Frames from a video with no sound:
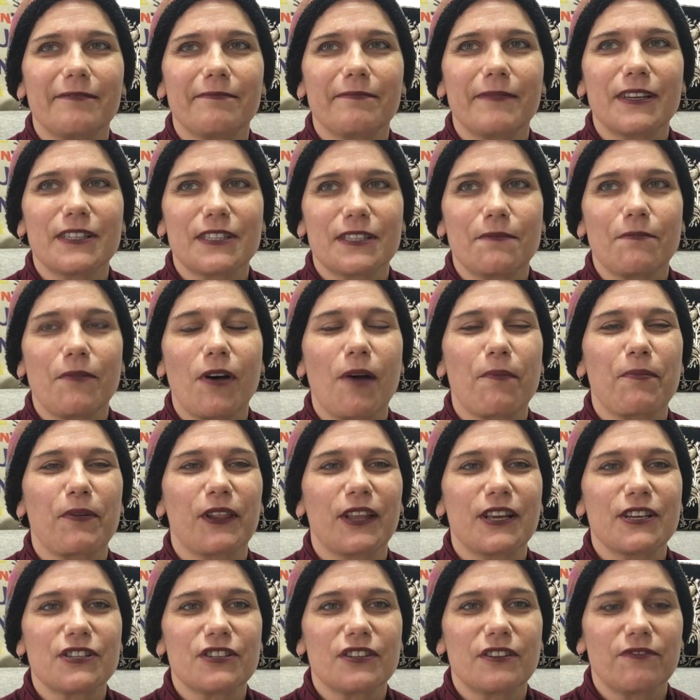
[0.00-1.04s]
Muslim
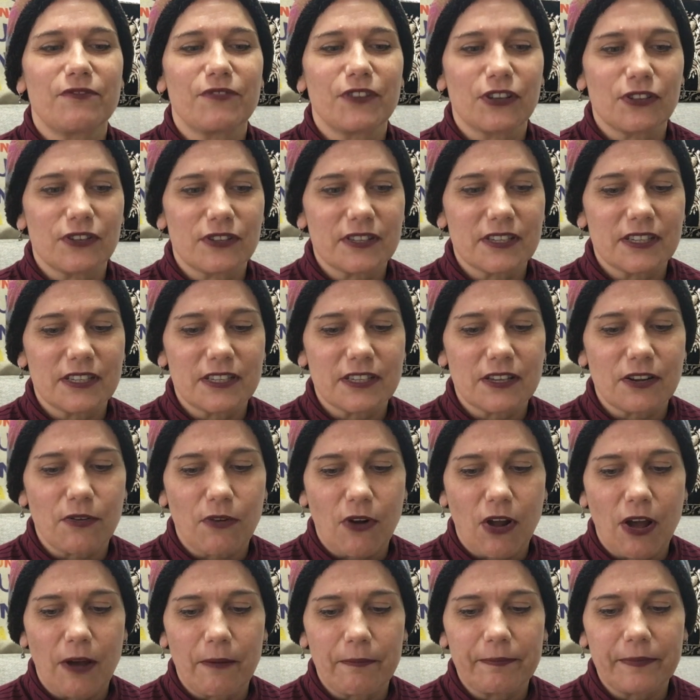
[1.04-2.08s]
population feels is
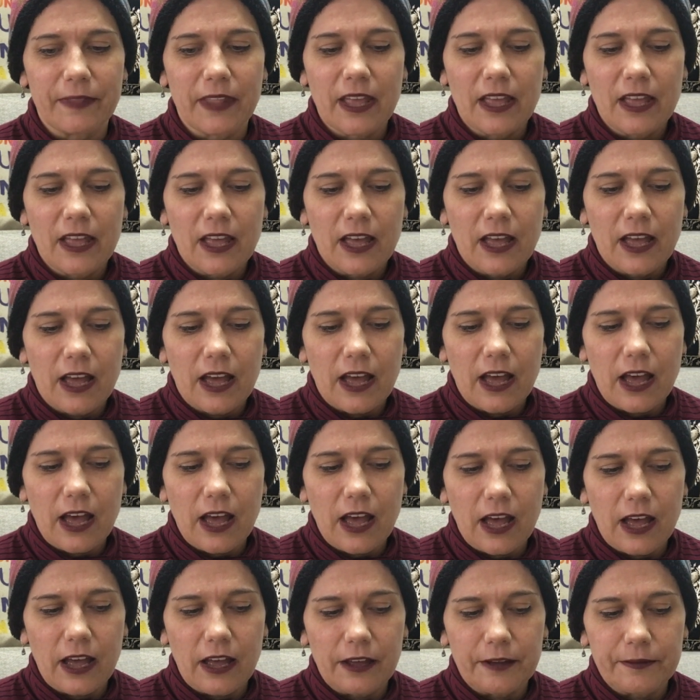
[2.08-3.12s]
haram.
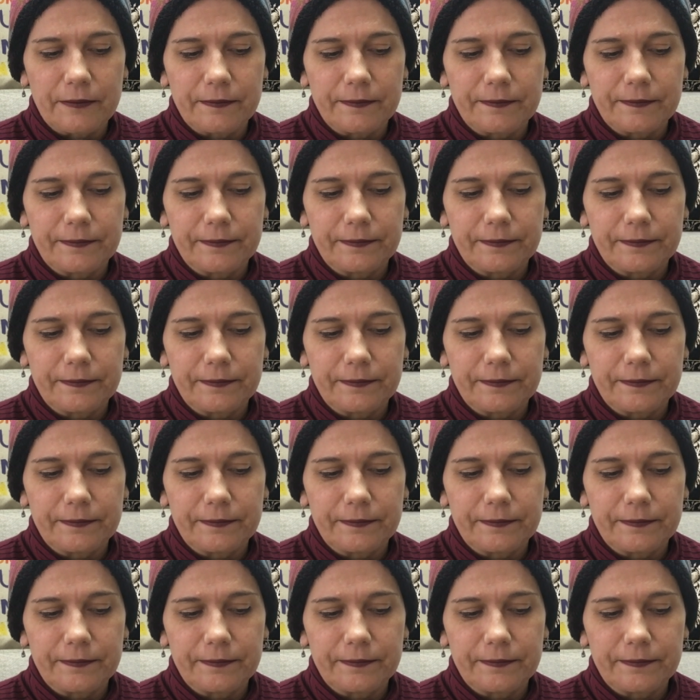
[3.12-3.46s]
Um,